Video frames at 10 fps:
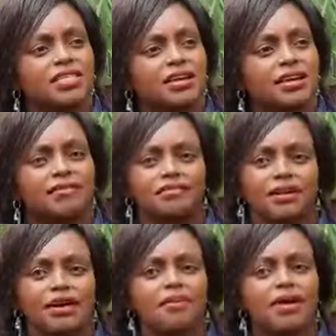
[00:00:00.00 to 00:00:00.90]
is in
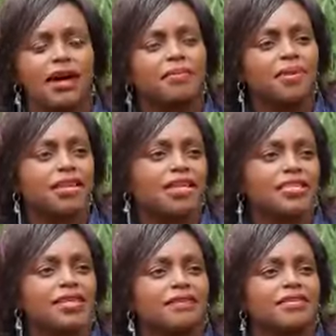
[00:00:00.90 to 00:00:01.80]
our
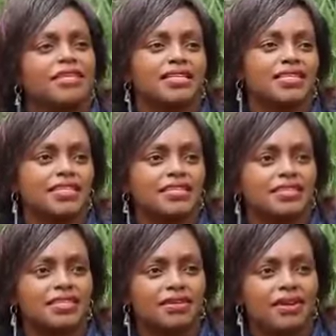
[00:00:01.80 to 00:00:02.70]
happiness and our success
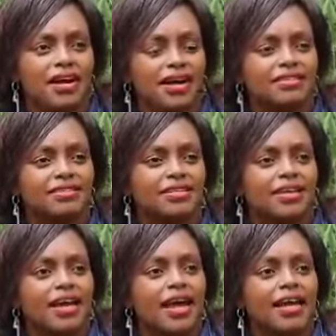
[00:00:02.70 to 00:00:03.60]
is in our hands.
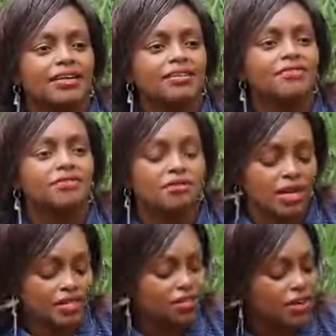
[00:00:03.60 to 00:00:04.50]
And if you
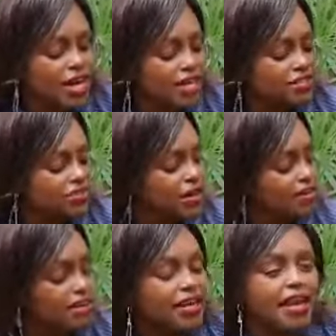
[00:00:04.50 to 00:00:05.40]
look at your hands, you
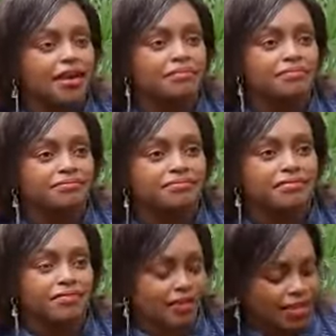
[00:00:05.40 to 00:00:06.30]
have an M.
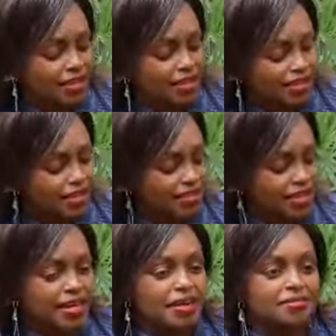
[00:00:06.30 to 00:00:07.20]
There's
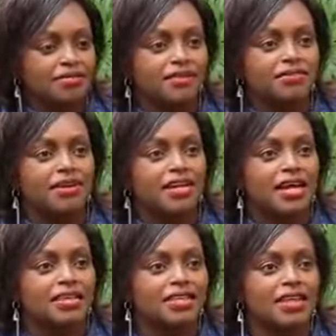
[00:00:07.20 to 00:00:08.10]
an M. Everyone
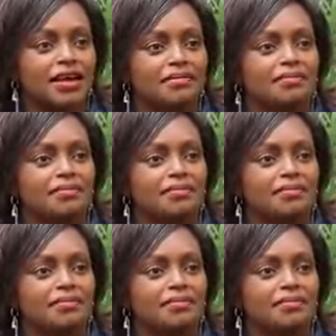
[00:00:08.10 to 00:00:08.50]
has an M.